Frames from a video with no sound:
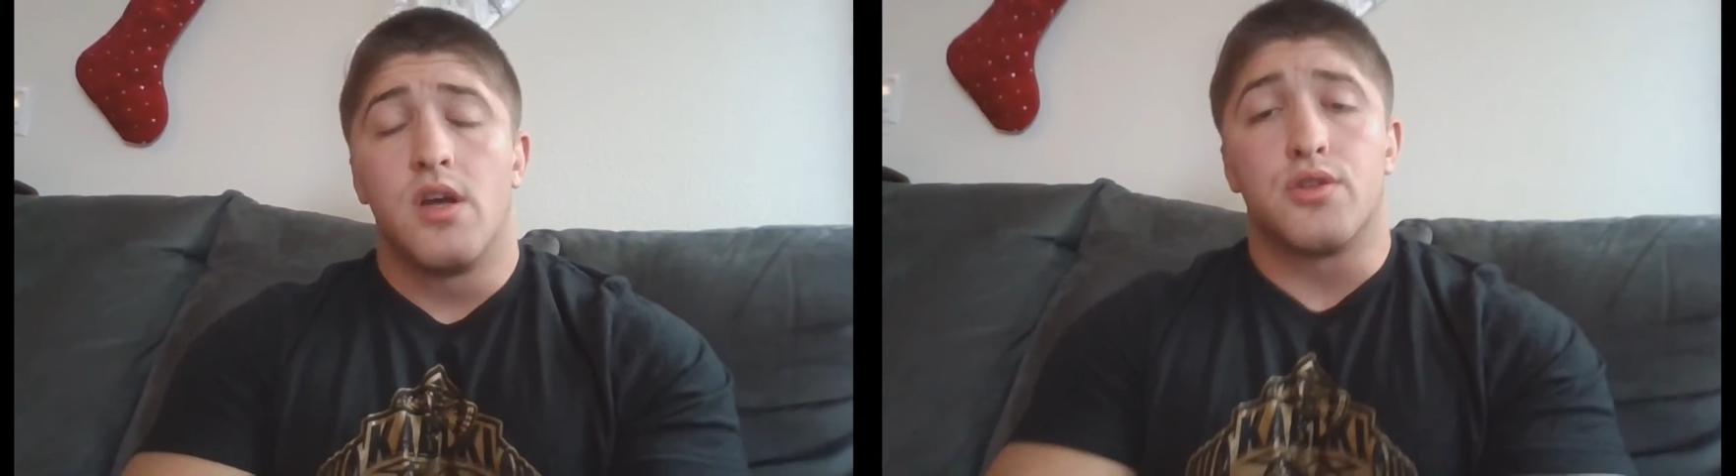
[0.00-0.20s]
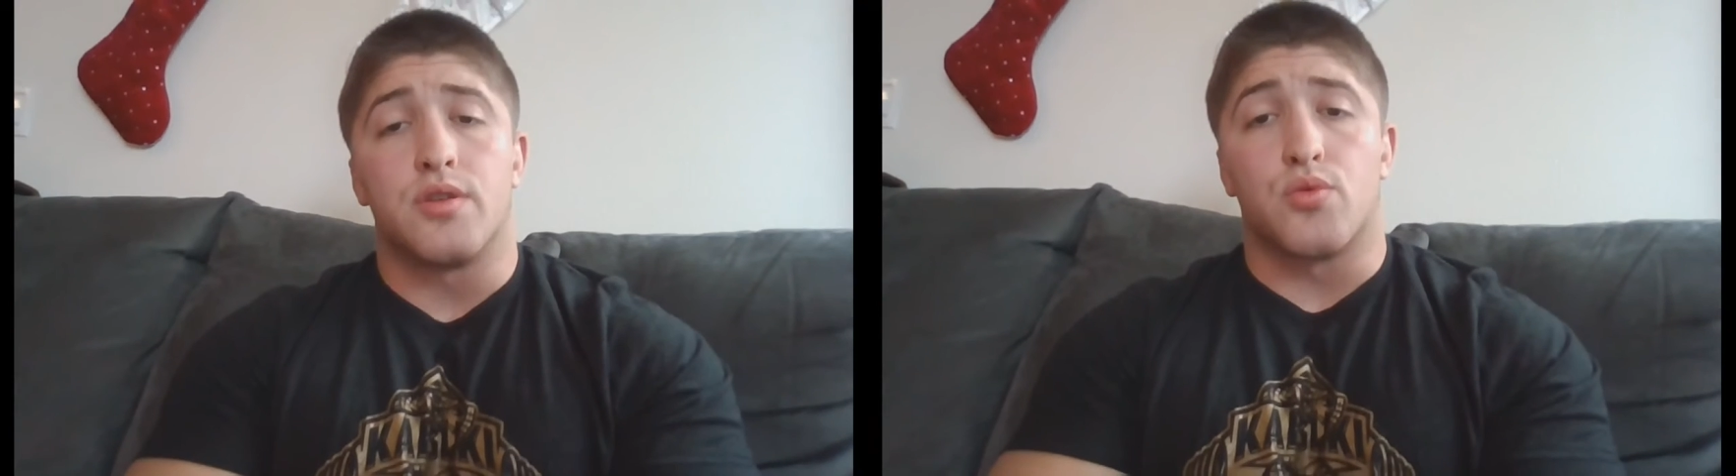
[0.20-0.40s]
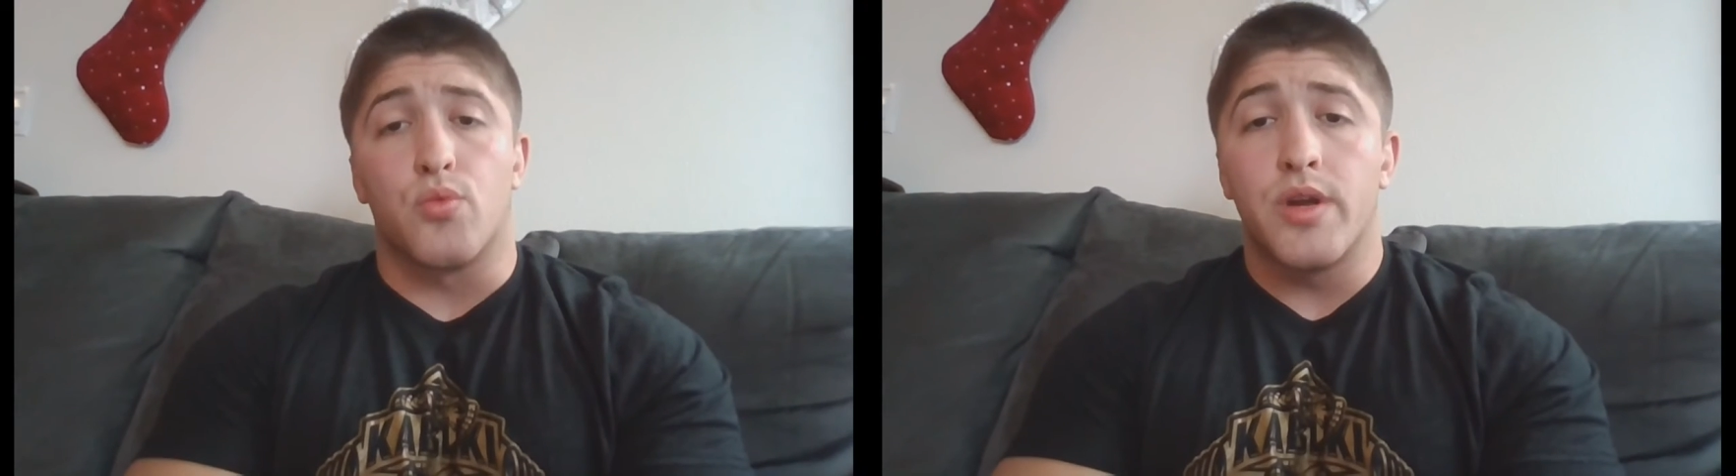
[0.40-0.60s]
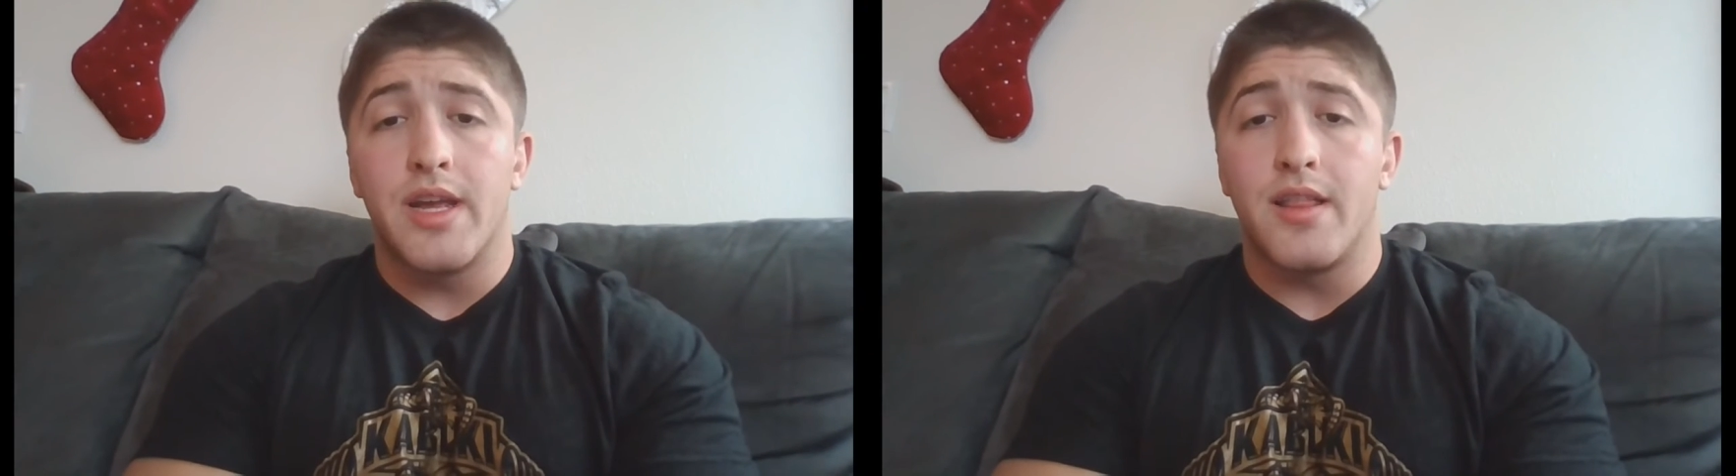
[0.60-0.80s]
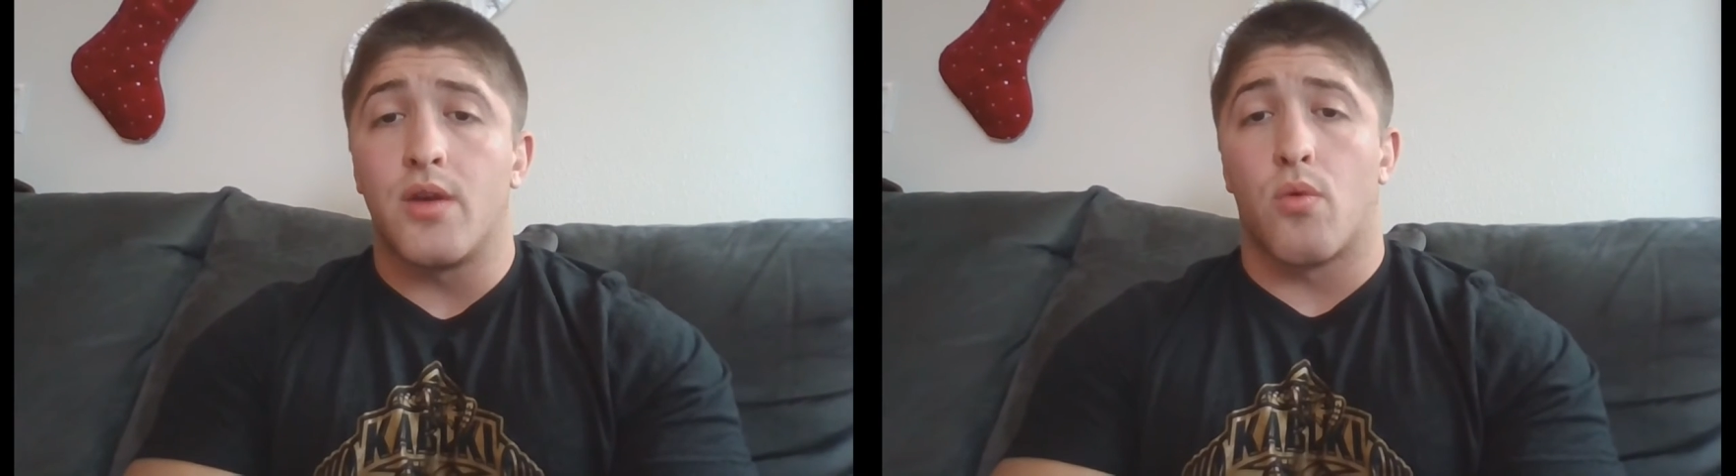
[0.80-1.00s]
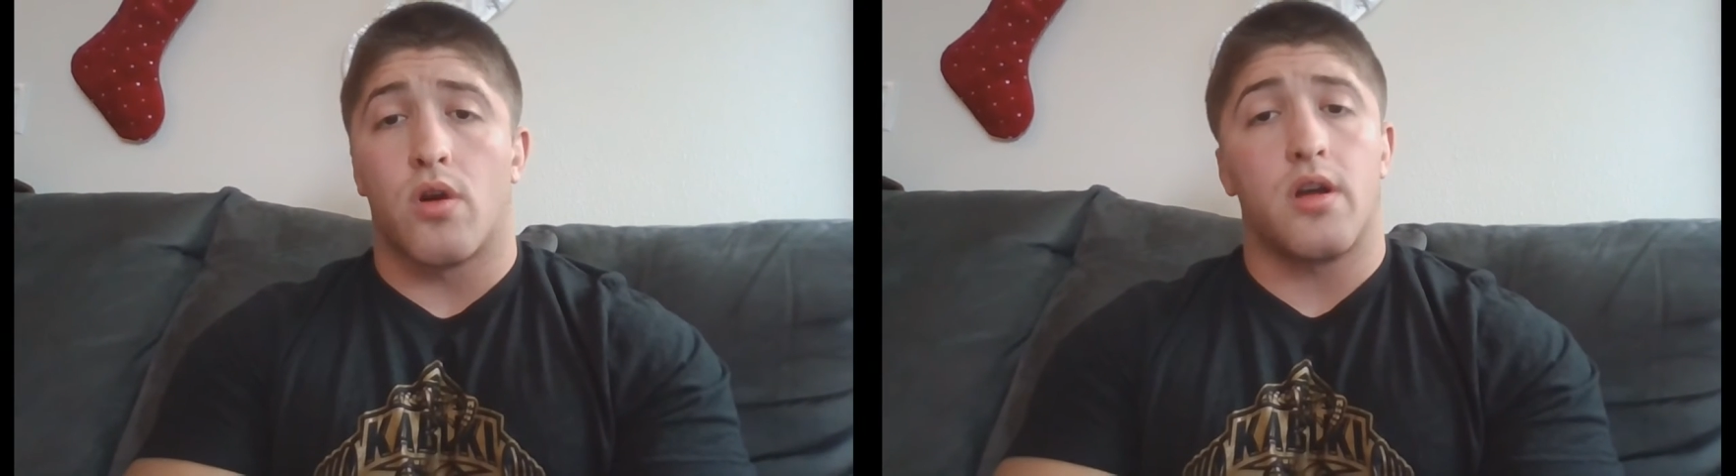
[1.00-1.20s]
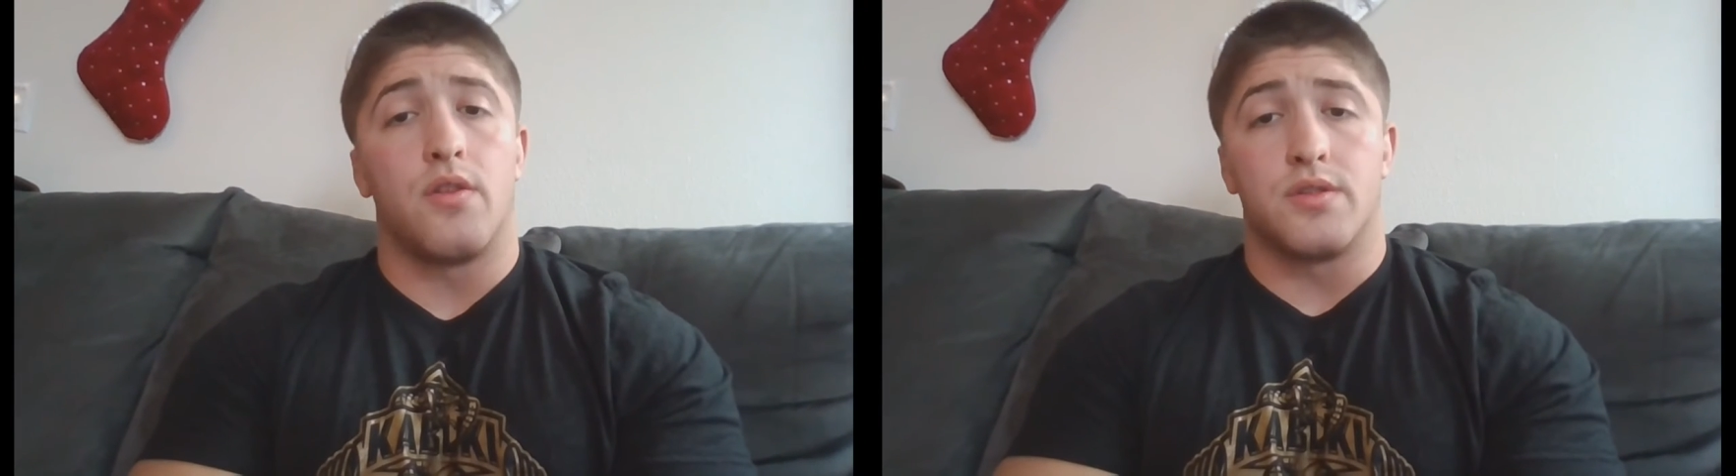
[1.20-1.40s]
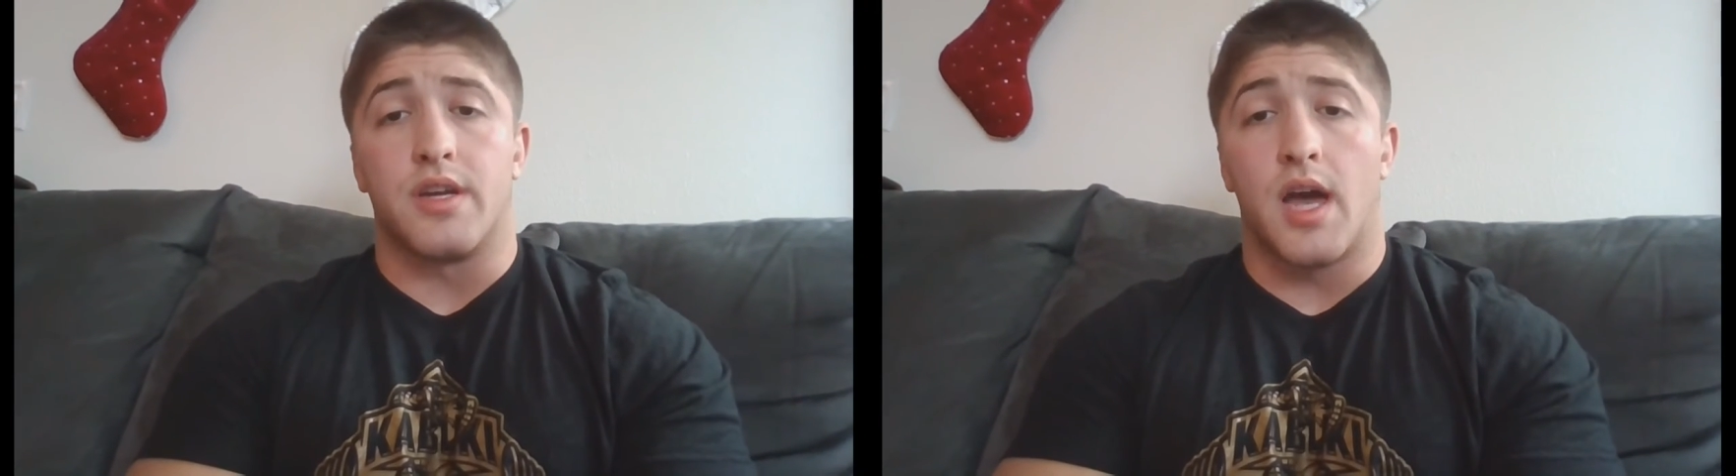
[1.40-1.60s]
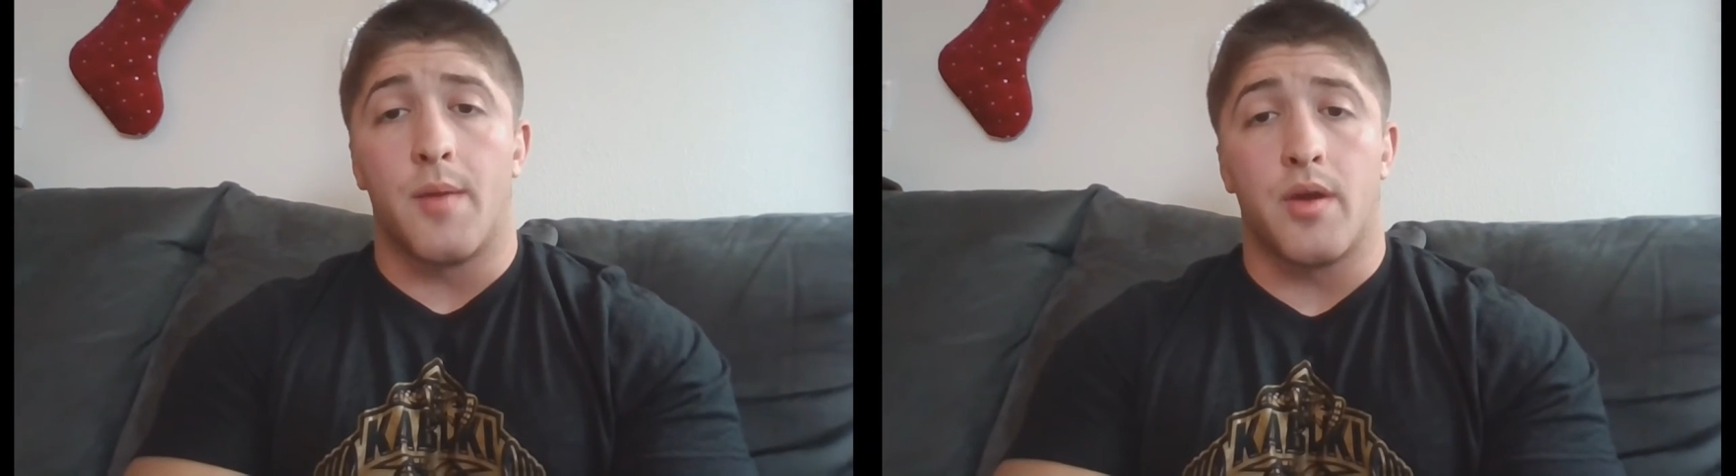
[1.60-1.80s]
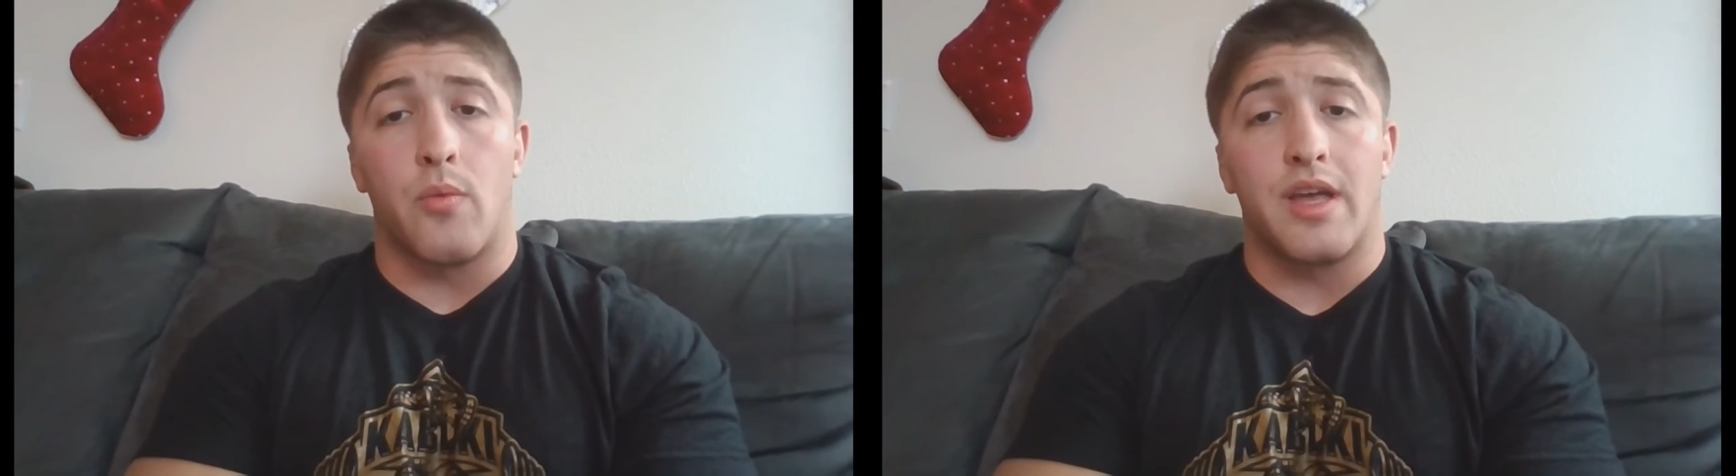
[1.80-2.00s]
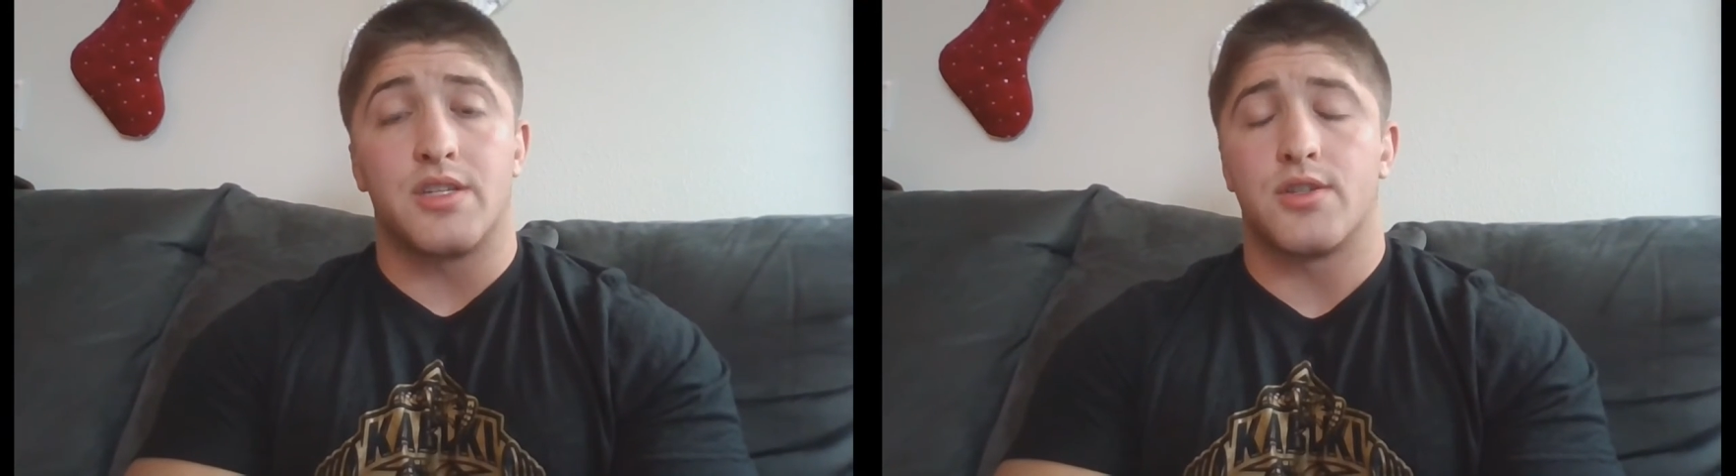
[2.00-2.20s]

So let's really work on those in coming weeks.